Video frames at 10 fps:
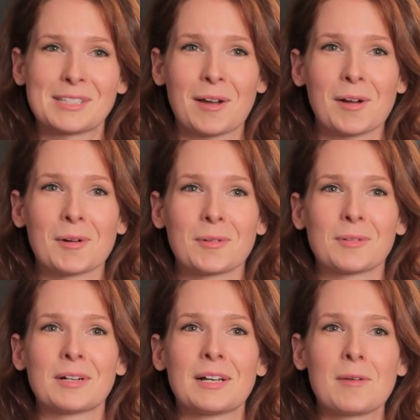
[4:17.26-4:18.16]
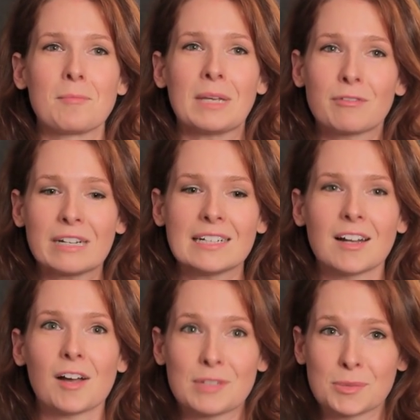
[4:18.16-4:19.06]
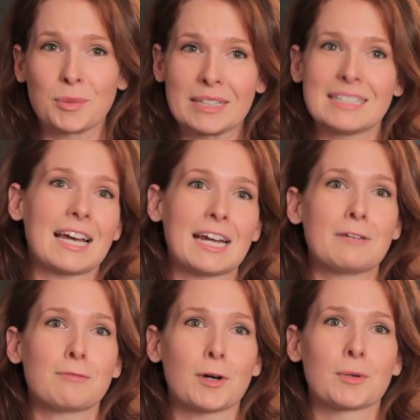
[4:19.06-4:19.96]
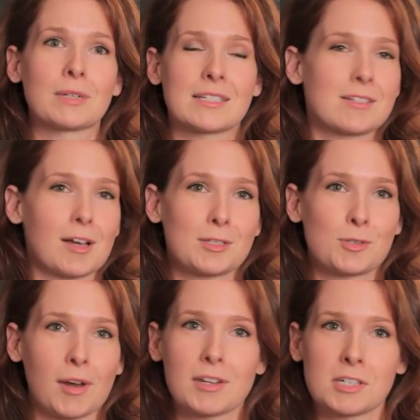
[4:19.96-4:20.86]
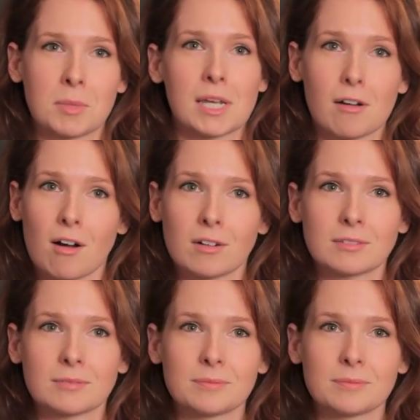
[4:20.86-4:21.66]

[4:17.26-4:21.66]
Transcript: so me reading off his really tiny phone is not strange to me at all.